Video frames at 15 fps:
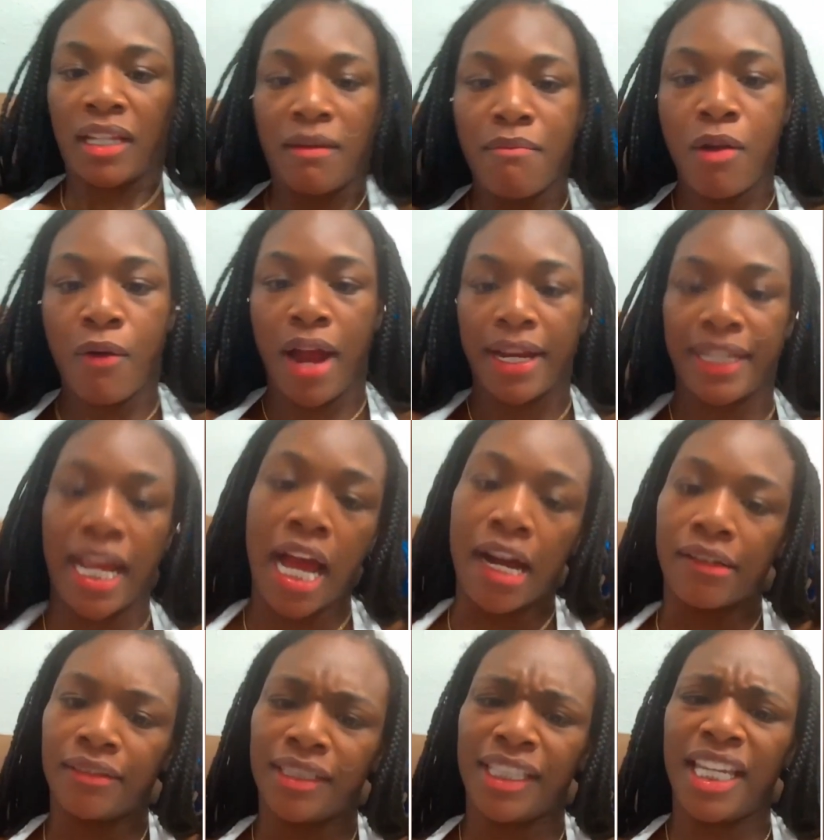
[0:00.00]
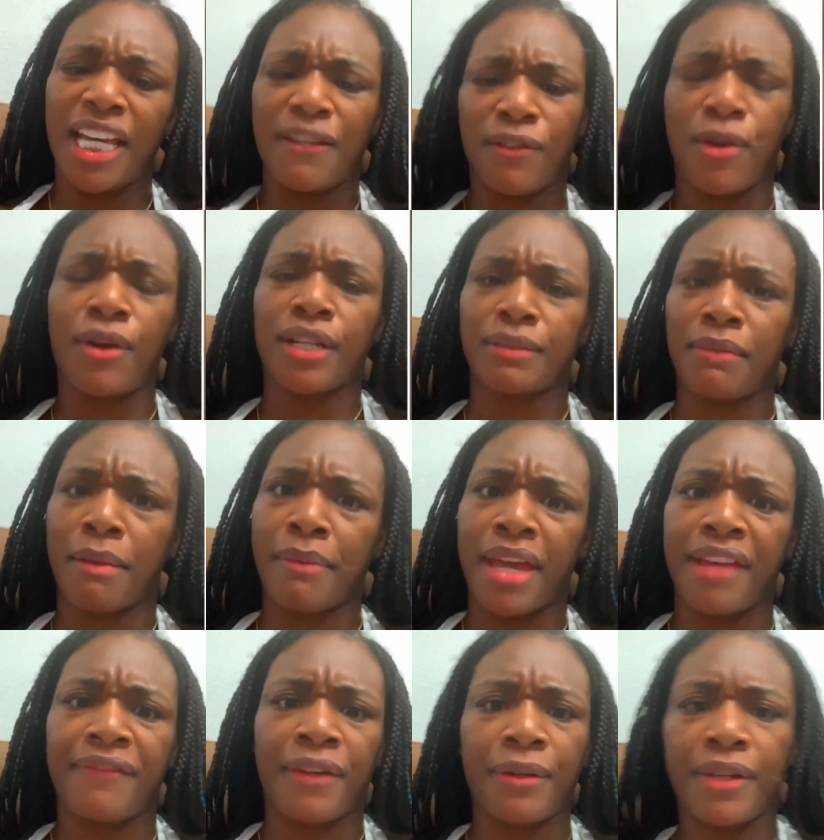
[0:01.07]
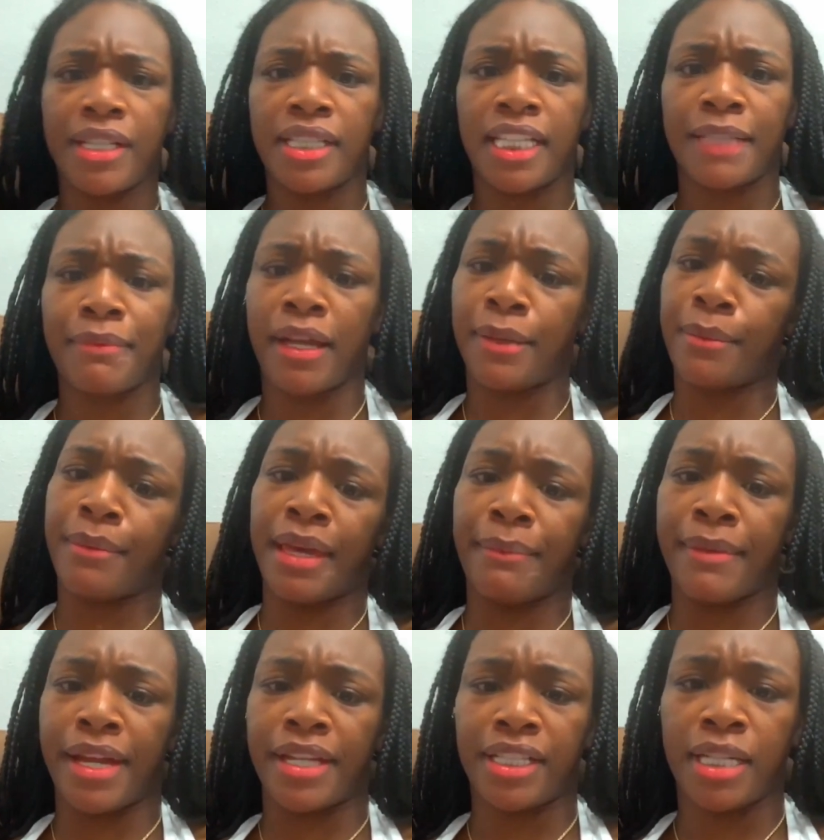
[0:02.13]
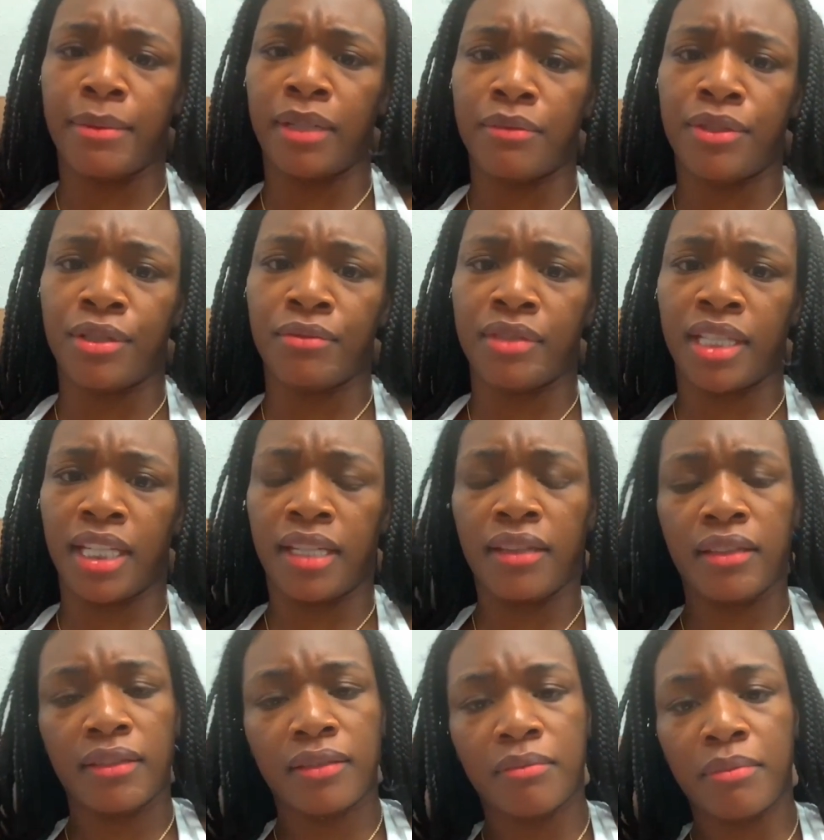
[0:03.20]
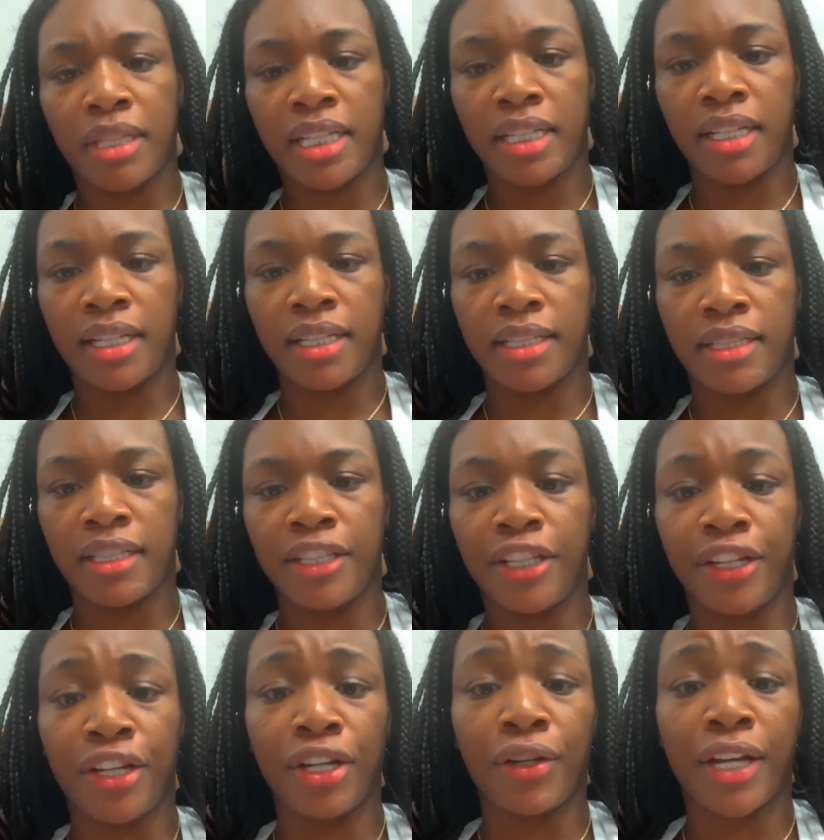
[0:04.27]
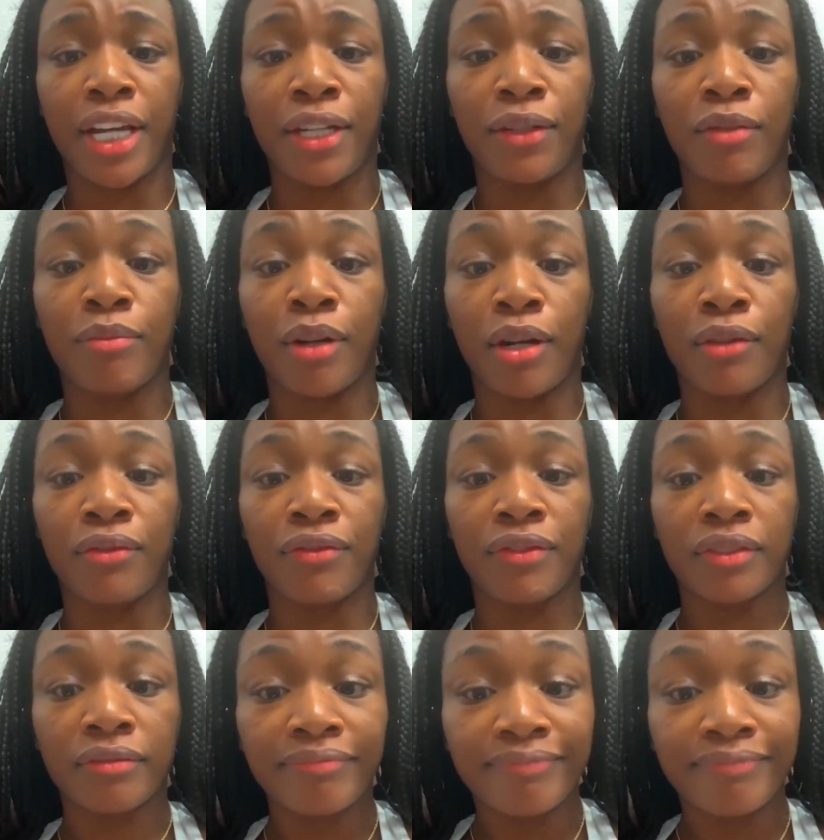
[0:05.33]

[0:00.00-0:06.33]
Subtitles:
But right now, yeah, of course, my main focus is my main match coming up June 10th, because your girl can do both.